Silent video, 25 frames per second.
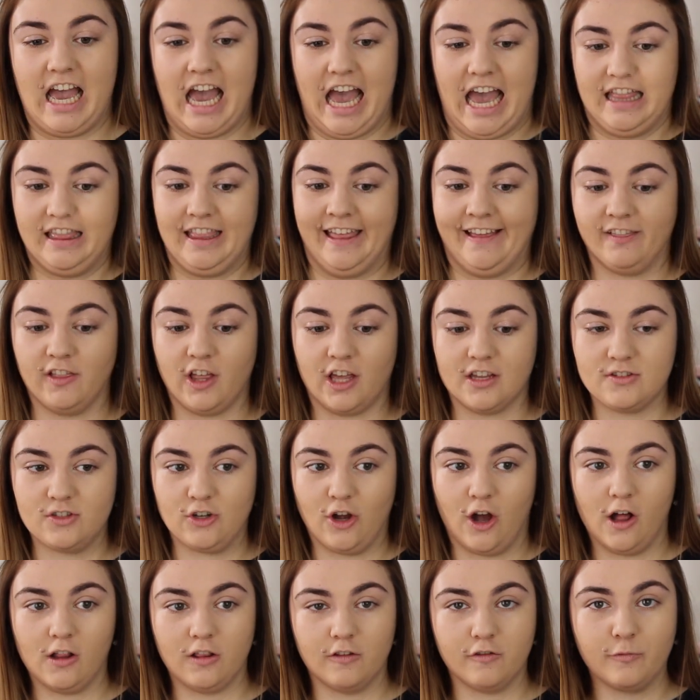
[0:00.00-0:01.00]
I lost
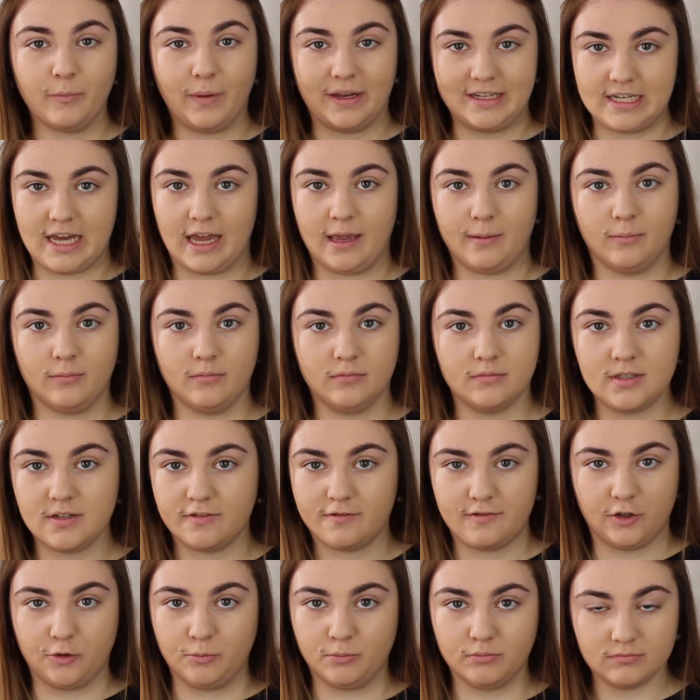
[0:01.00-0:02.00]
all of my time to
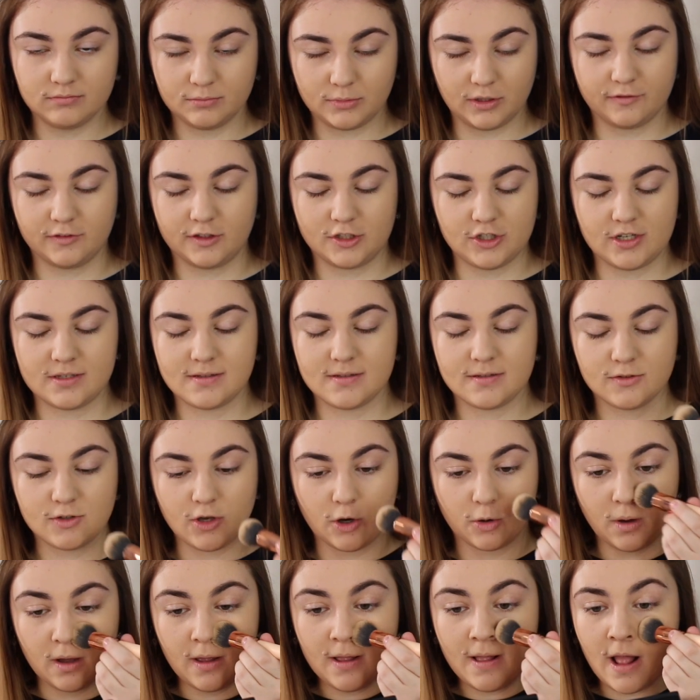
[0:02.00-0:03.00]
film privileges.
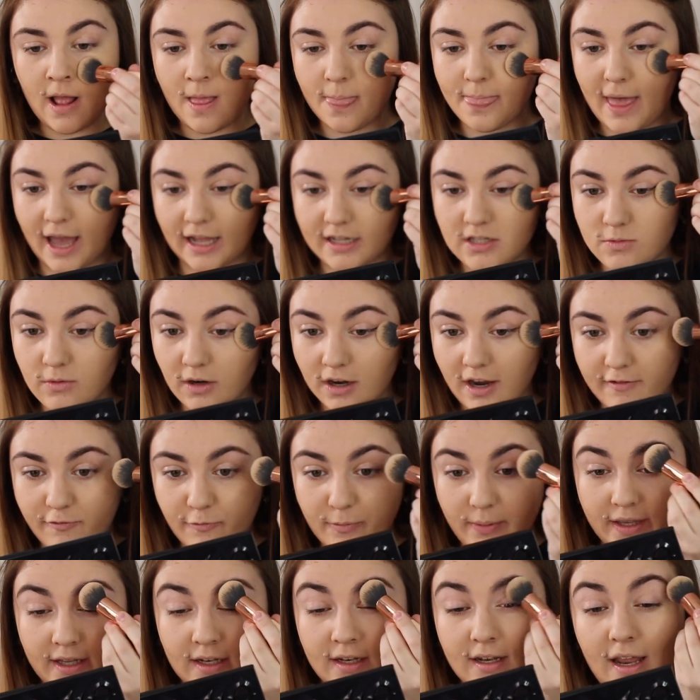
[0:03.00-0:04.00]
So that's where
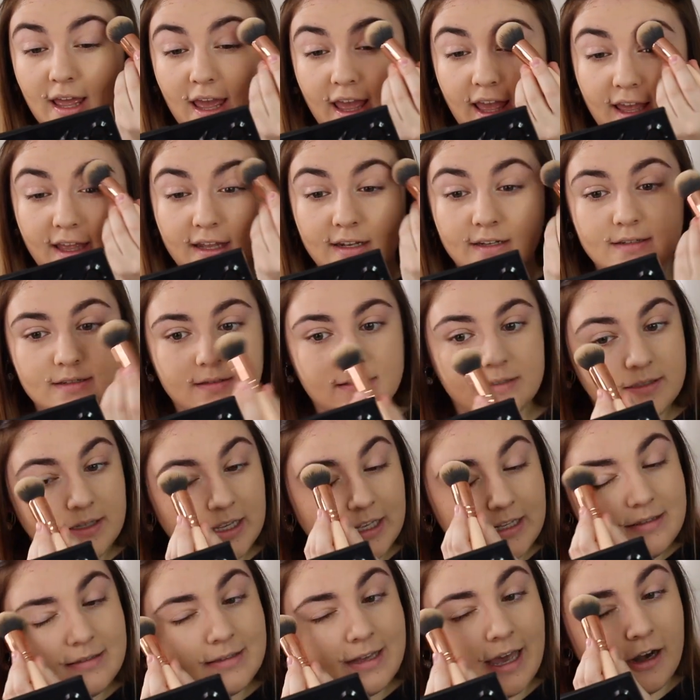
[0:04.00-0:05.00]
I've been, and
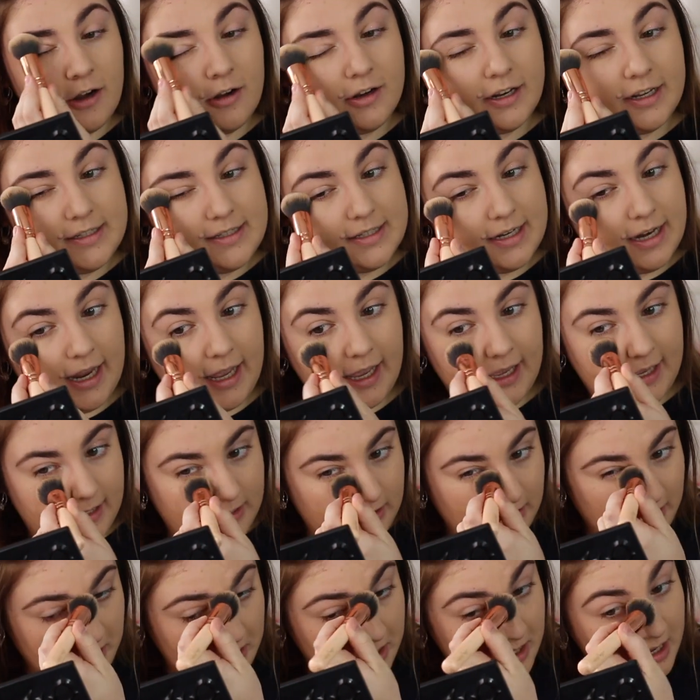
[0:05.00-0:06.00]
it's Saturday today,
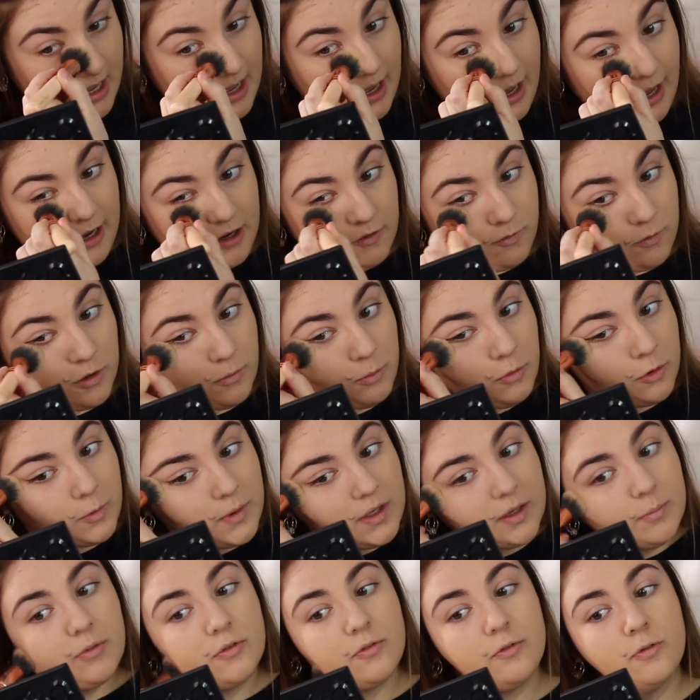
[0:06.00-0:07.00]
and I have 1 more
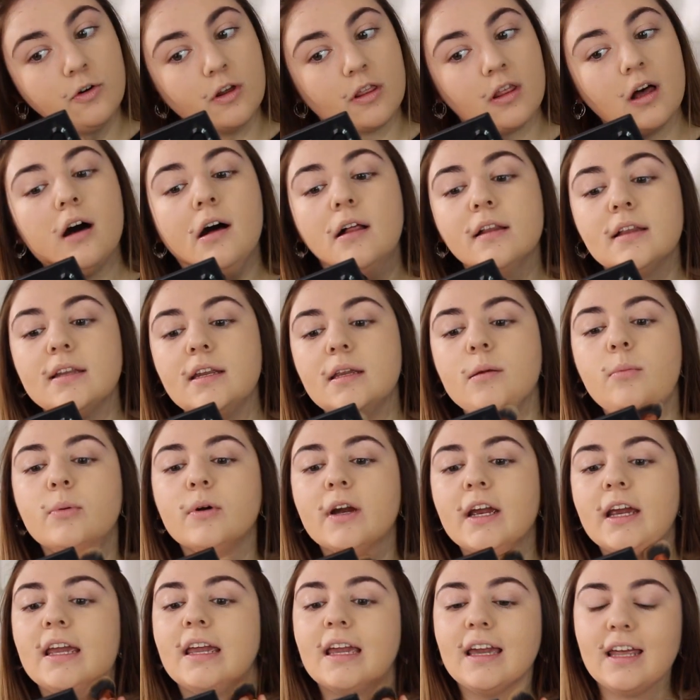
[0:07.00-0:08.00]
week before the holiday
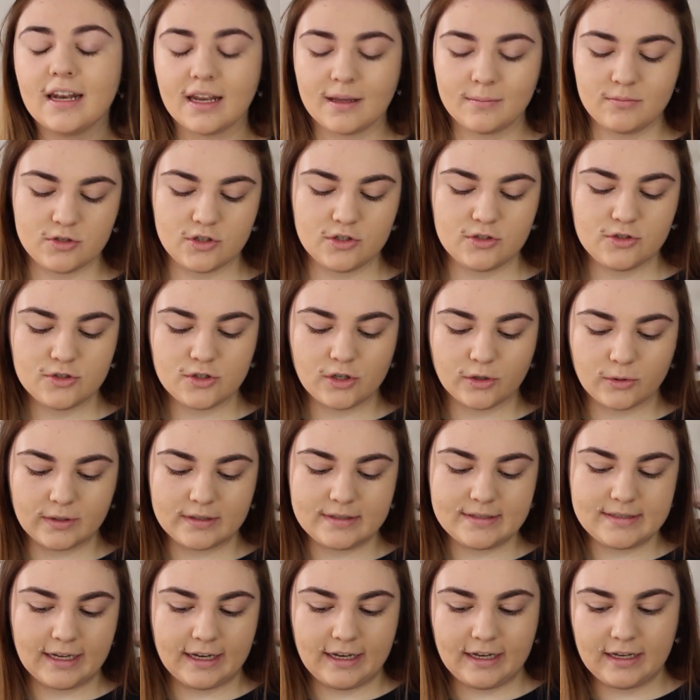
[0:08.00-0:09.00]
break, and I'm just so
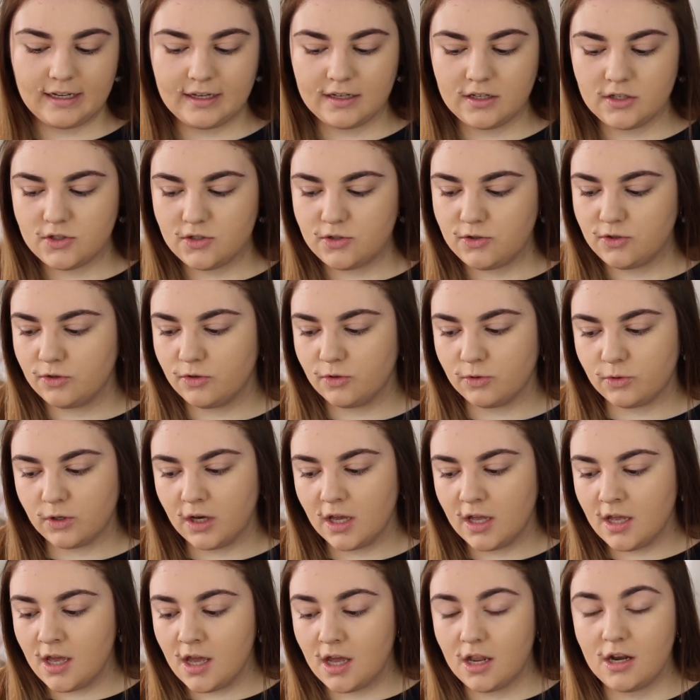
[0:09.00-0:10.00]
excited to
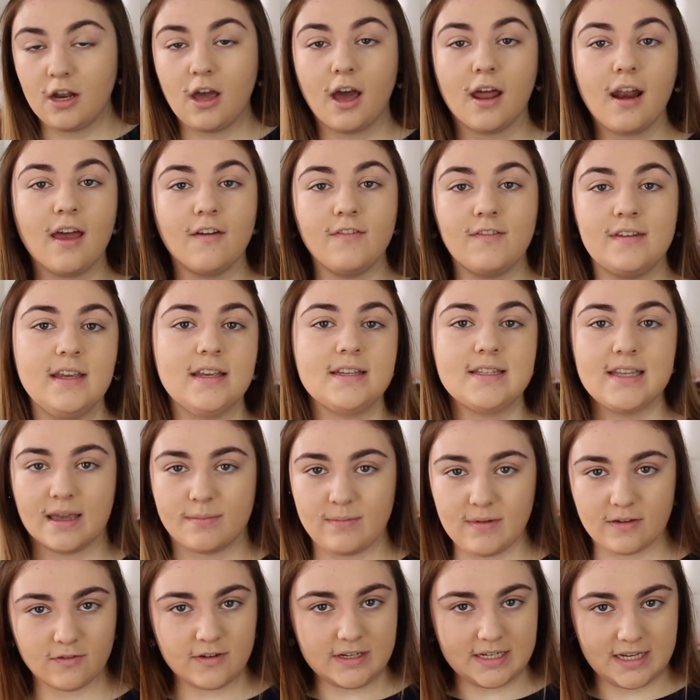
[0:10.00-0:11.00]
not have an
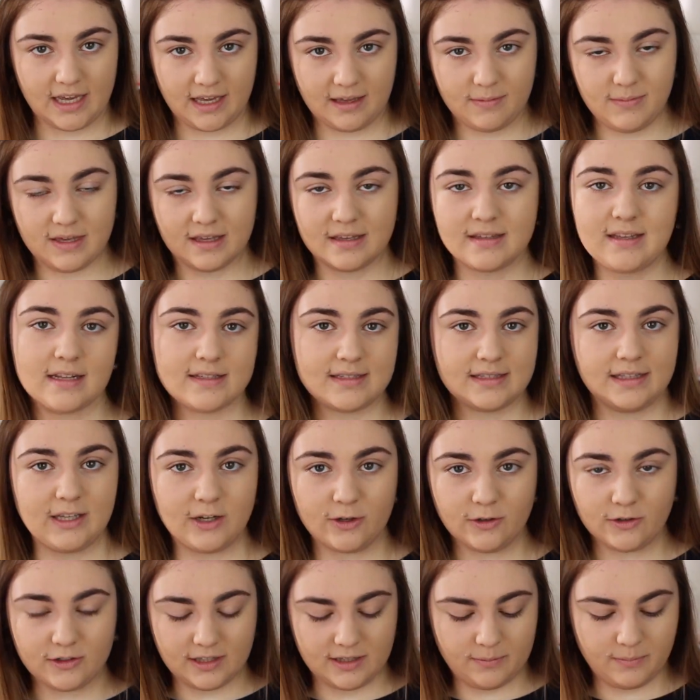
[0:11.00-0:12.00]
exam every day because that's
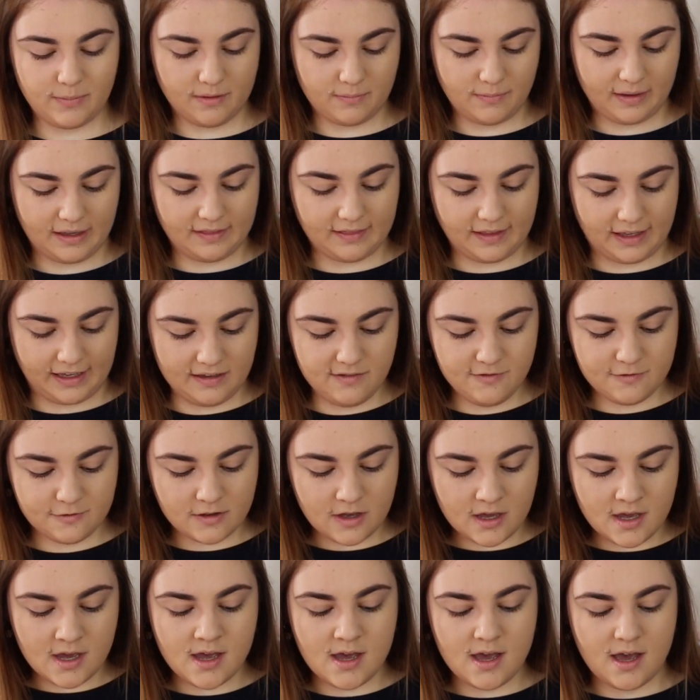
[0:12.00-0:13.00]
literally been my life.
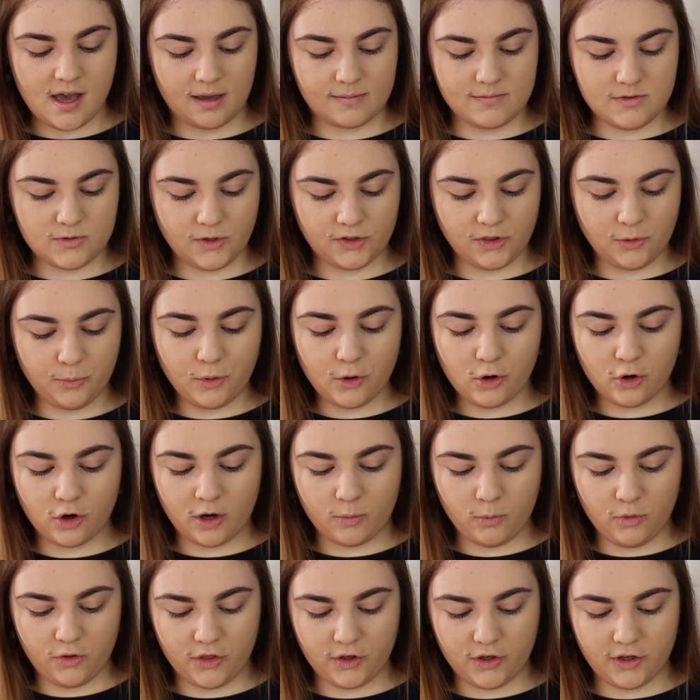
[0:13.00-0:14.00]
I'm doing the
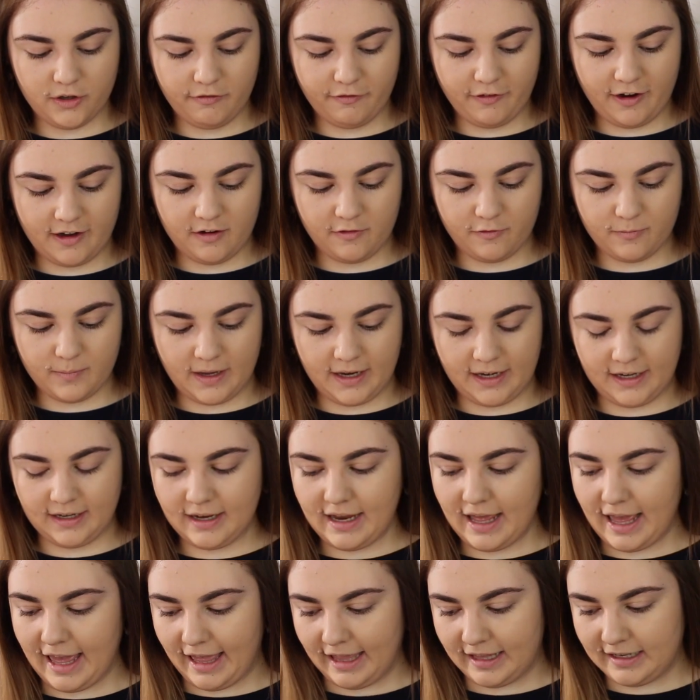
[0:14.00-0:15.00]
program with a good friend of
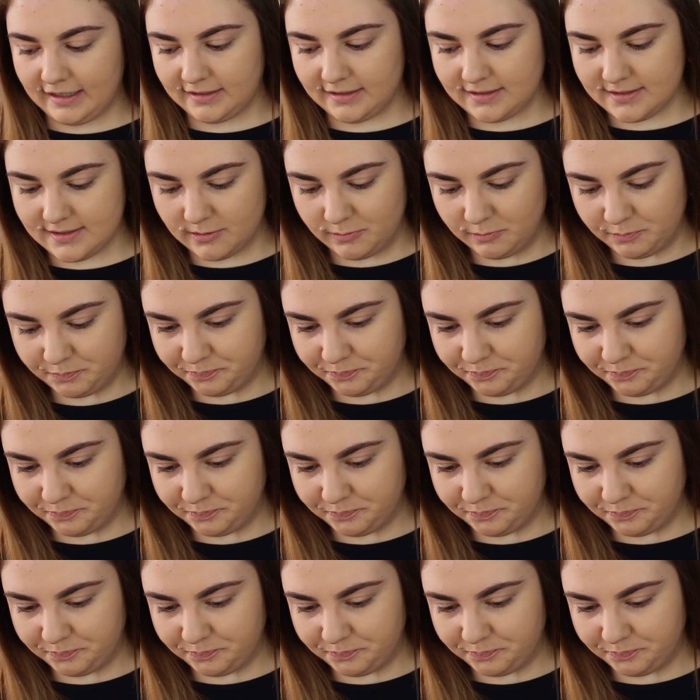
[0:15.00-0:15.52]
mine, and